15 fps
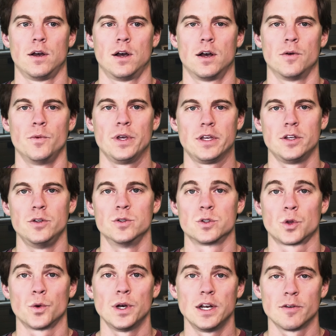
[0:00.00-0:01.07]
we can use
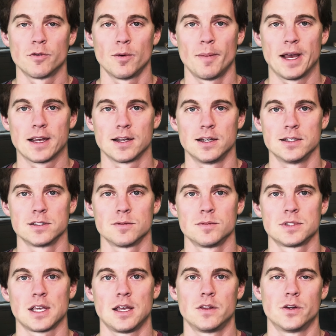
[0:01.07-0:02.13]
3 different
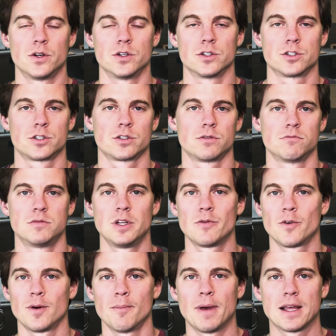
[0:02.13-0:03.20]
mechanisms, and there's
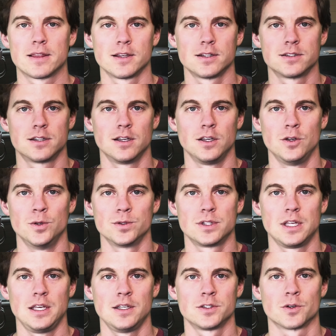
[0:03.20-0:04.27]
different methods that use
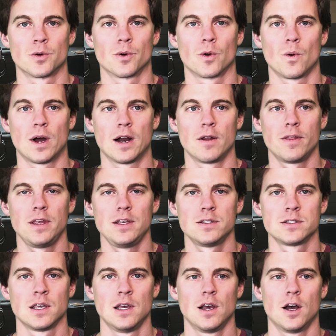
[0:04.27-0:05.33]
these or require
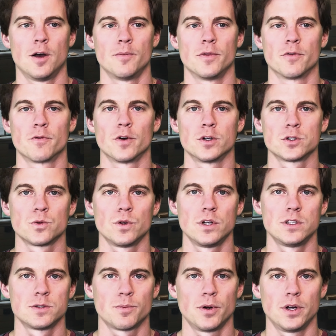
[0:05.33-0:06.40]
these. The first one
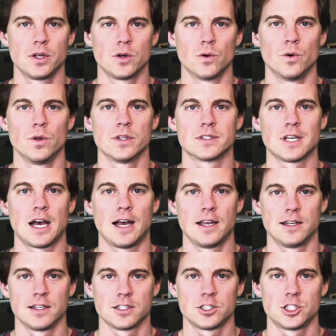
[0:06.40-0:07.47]
is pretty cool. It's
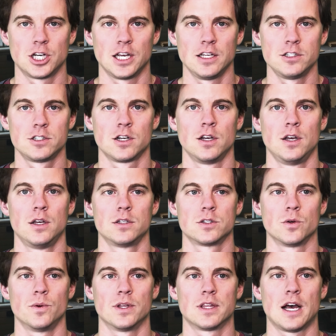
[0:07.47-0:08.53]
ion exchange.
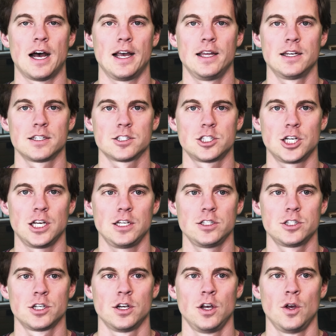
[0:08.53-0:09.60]
So with ion
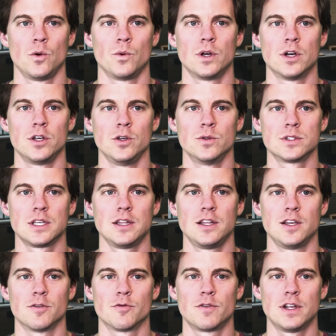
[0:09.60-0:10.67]
exchange, we're using the
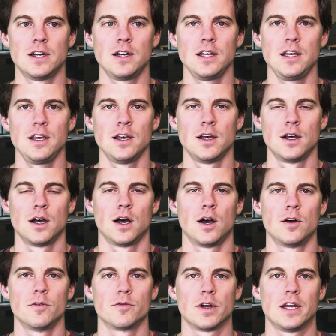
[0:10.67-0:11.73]
affinity
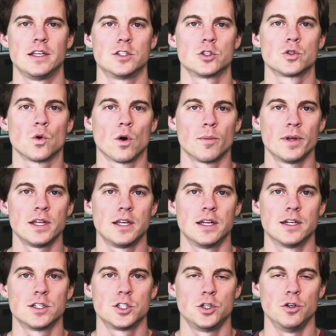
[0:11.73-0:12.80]
of a sorbent in
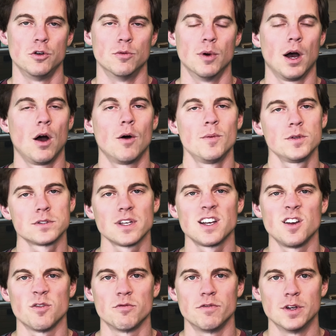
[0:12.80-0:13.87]
a tube, almost like
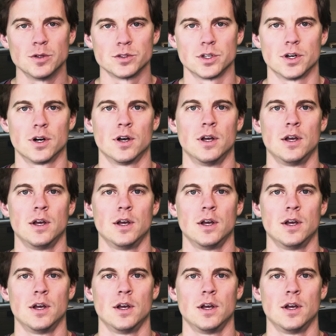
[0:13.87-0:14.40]
a filter.